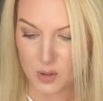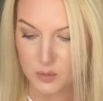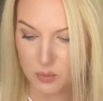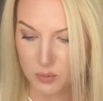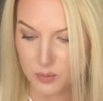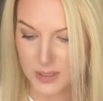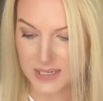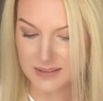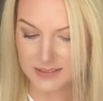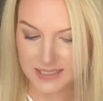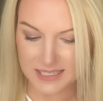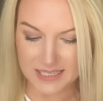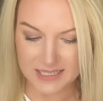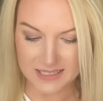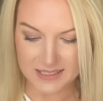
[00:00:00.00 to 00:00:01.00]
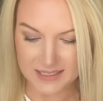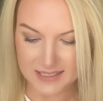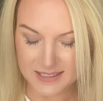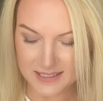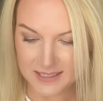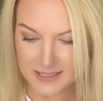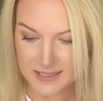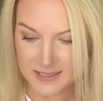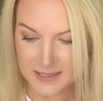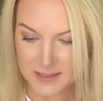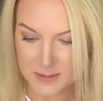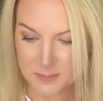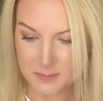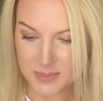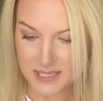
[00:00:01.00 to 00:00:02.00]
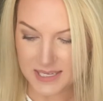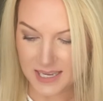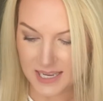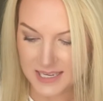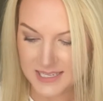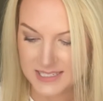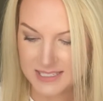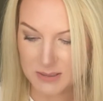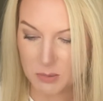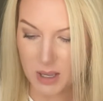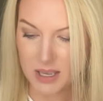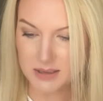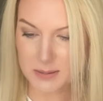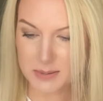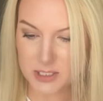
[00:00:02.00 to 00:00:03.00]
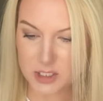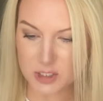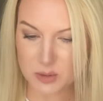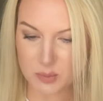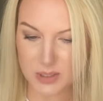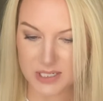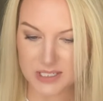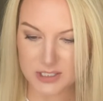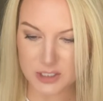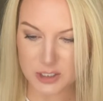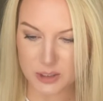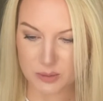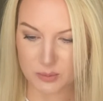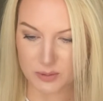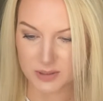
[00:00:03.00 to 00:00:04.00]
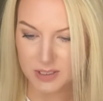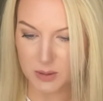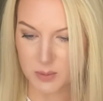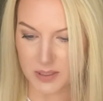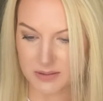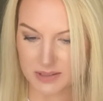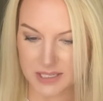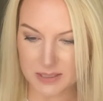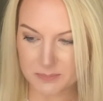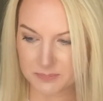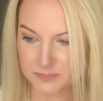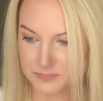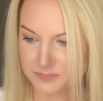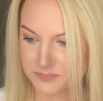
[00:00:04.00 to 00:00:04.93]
really because, well, let me just read it to you really quickly.